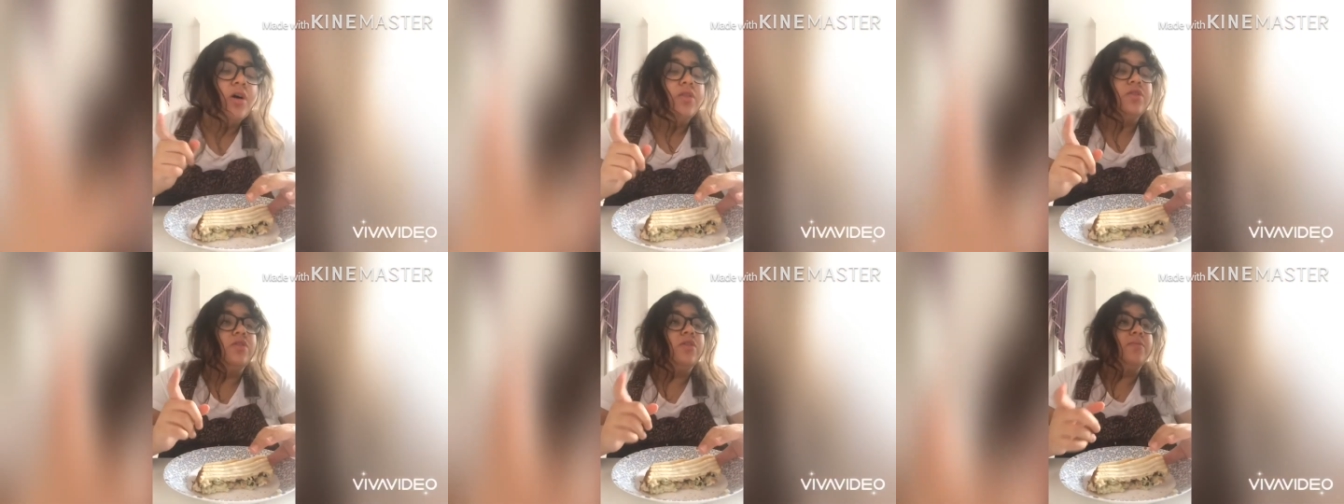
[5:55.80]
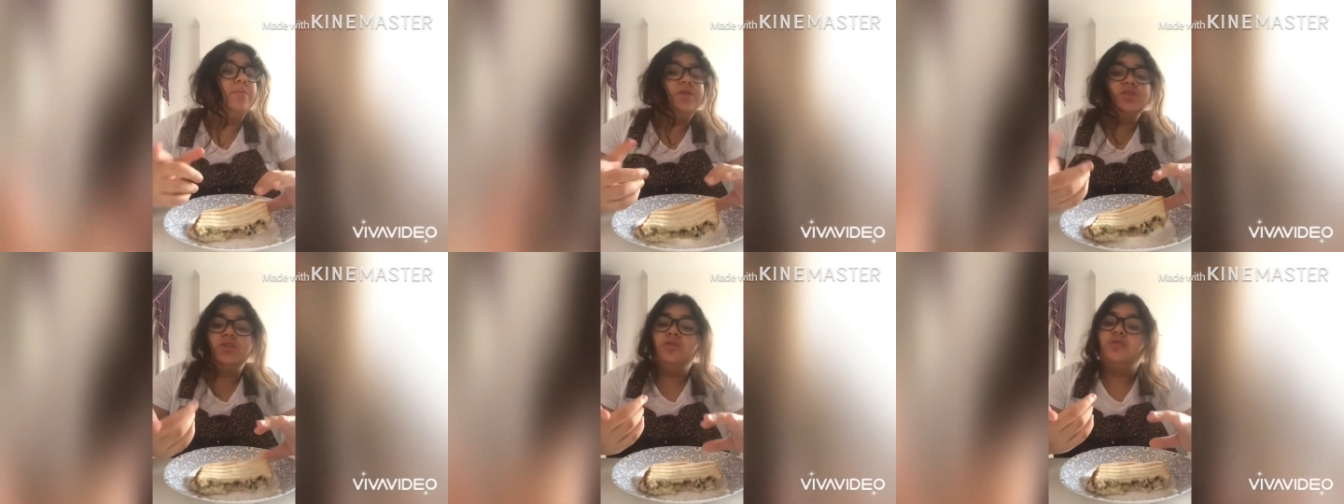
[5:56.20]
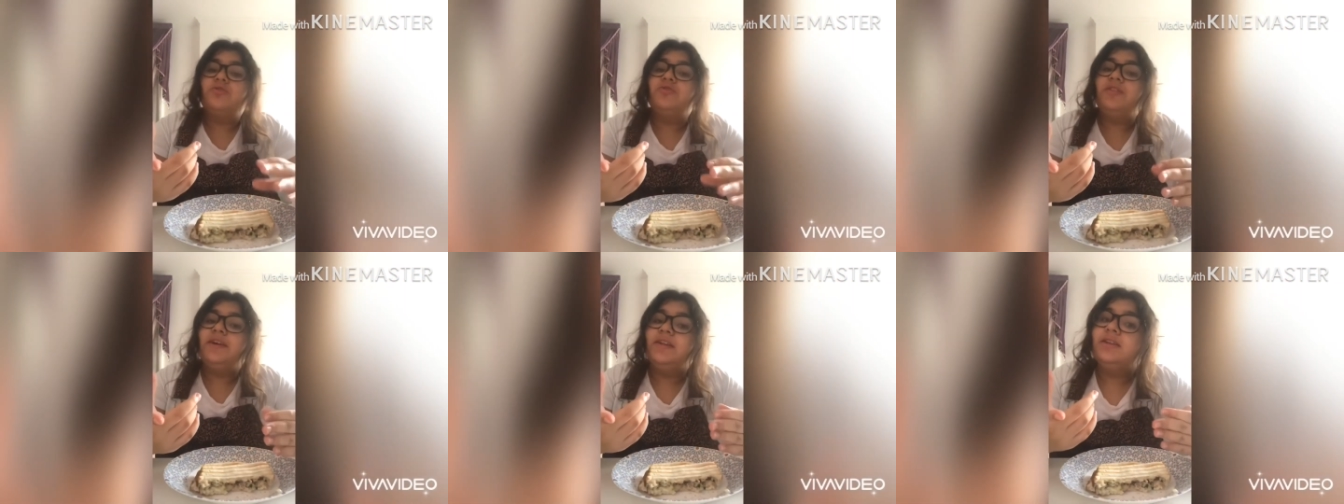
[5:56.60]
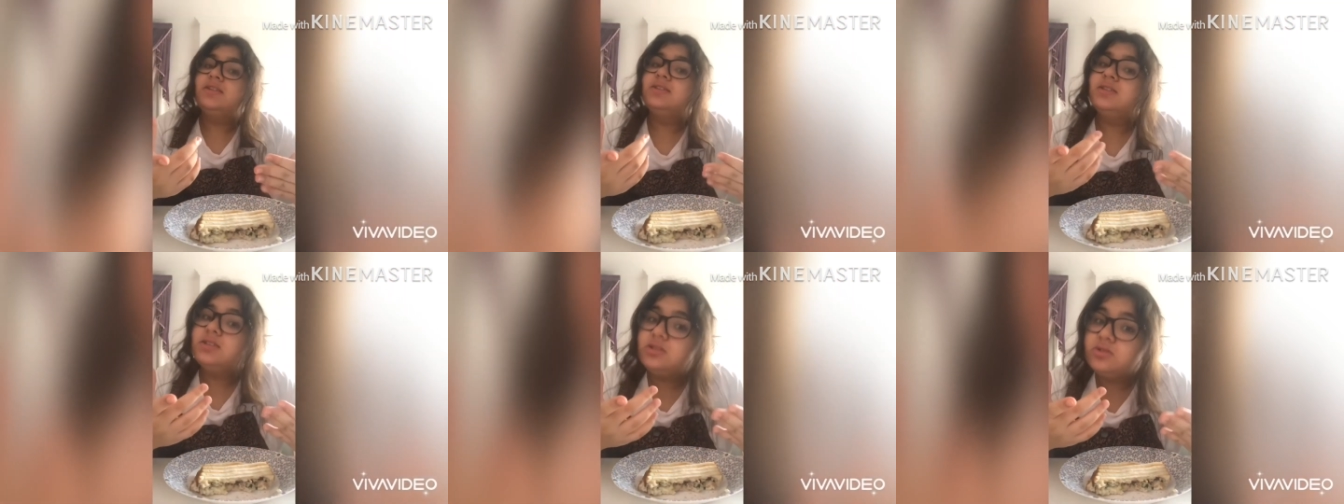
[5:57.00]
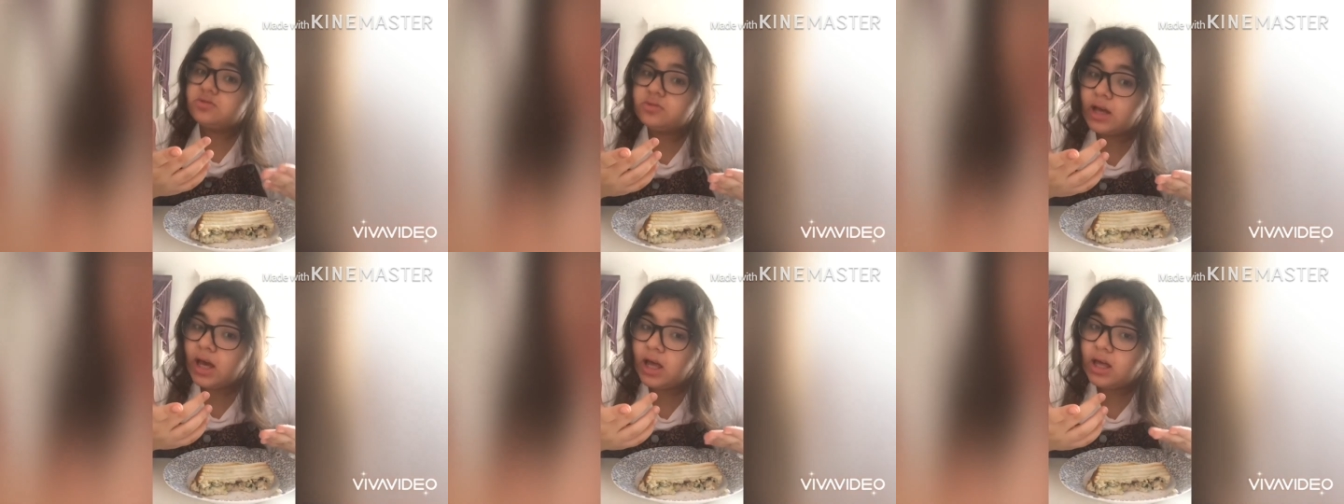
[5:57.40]
The person who created this
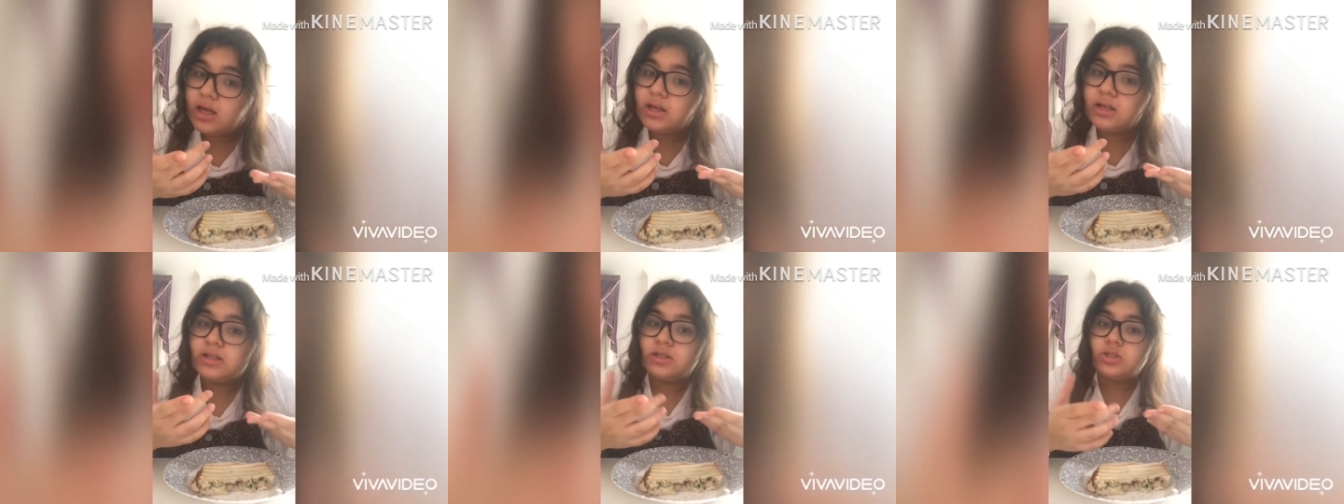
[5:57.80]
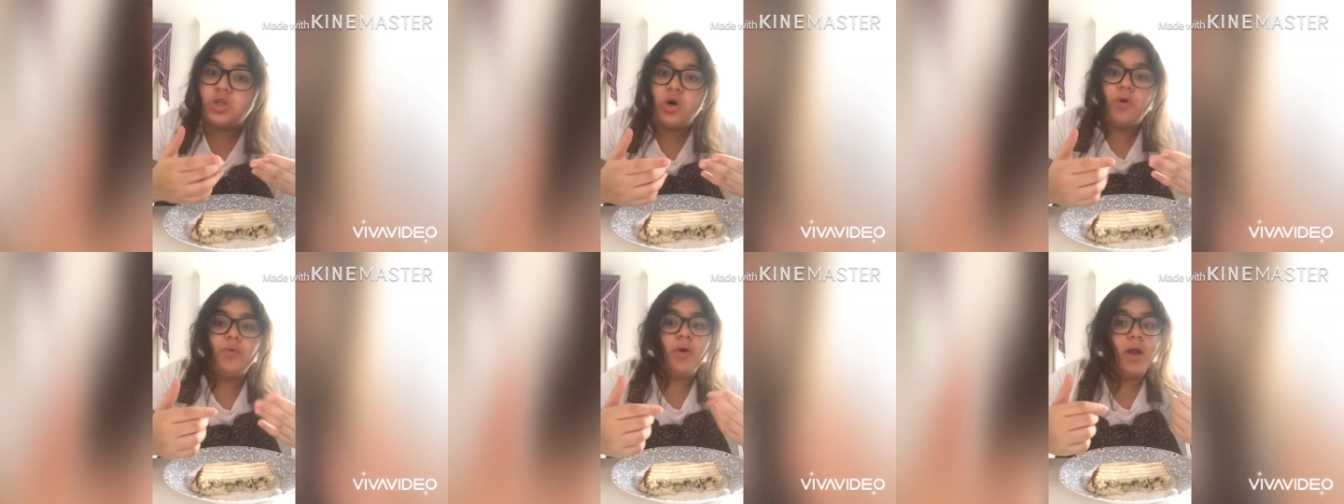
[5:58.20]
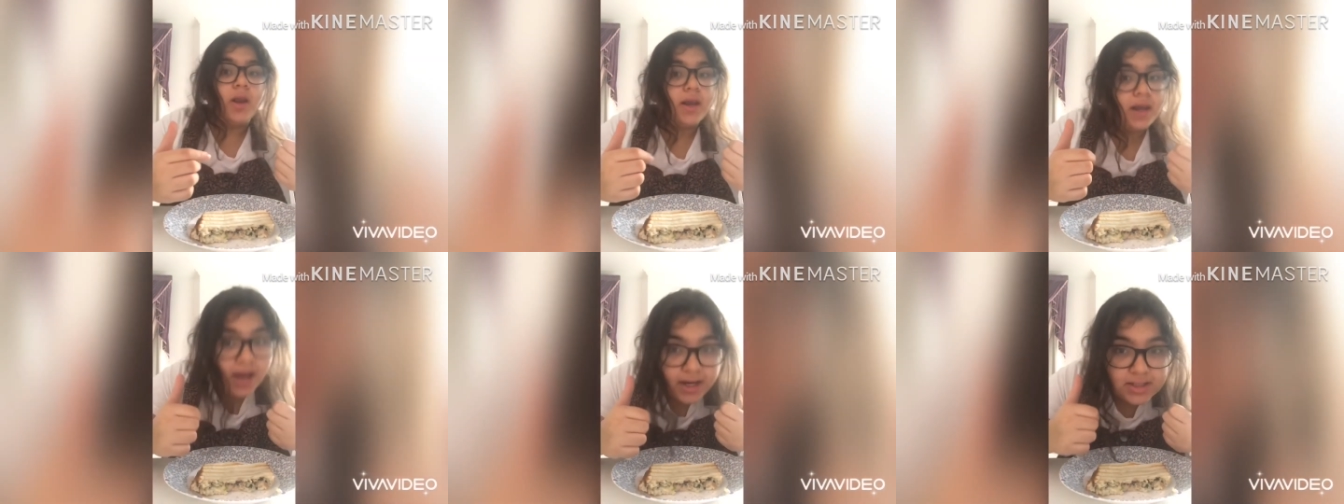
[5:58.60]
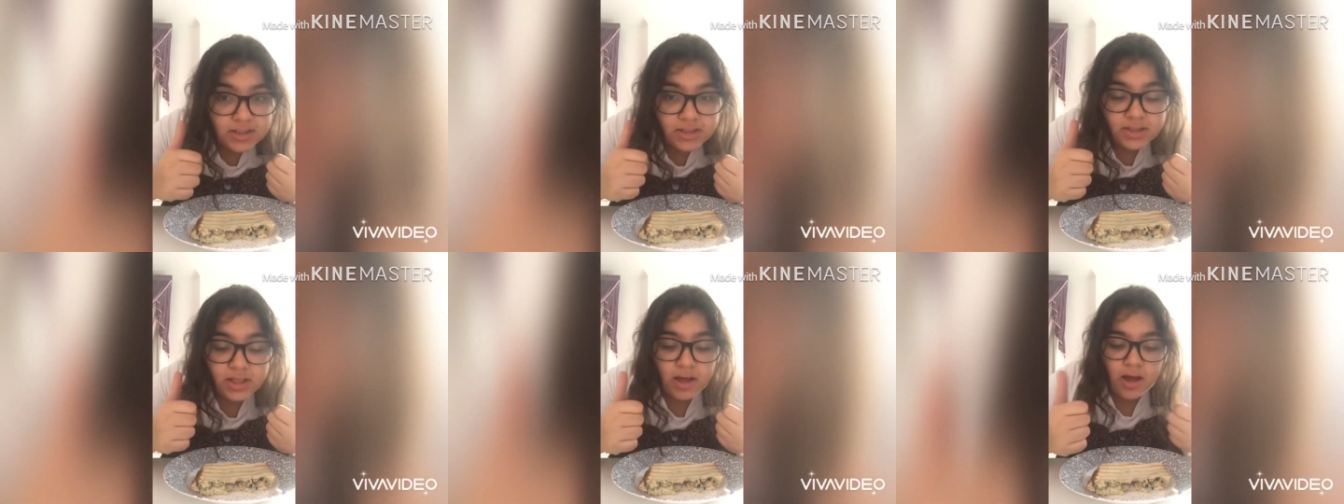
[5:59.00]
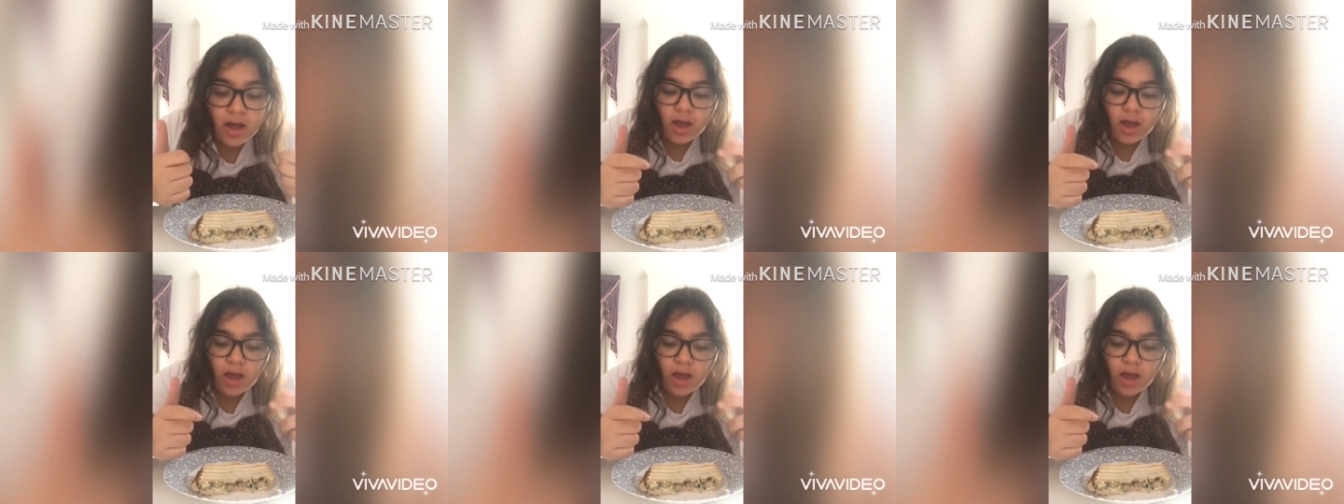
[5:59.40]
tuna is so nice.